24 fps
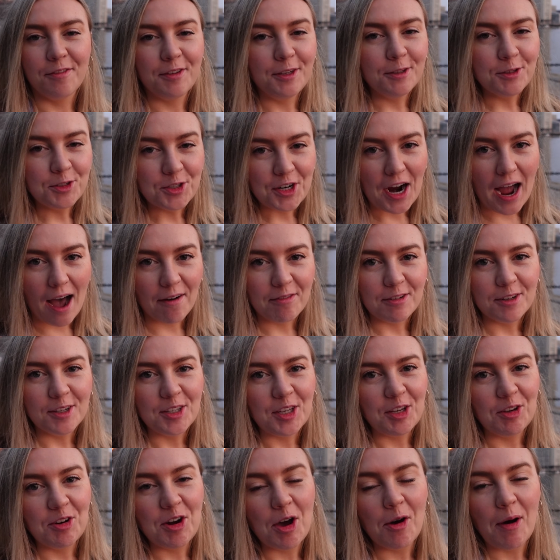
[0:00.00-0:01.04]
you travel,
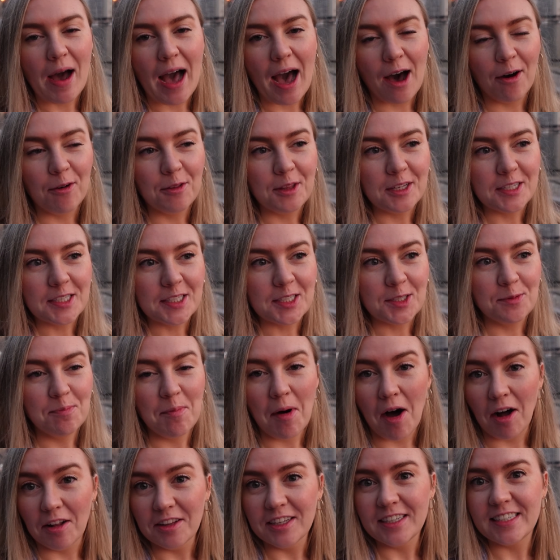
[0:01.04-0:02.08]
you know how the
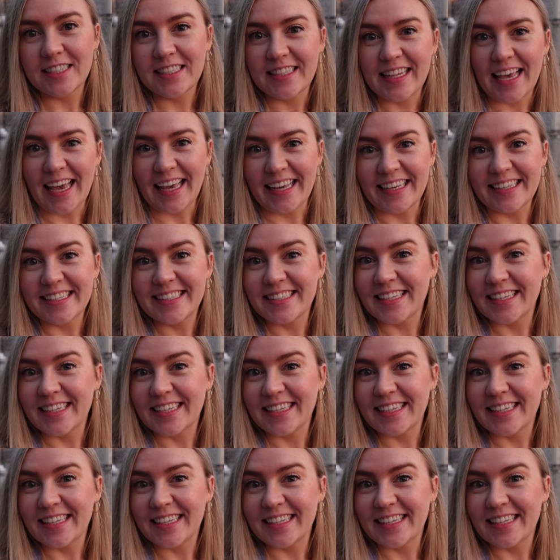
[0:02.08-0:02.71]
smallest things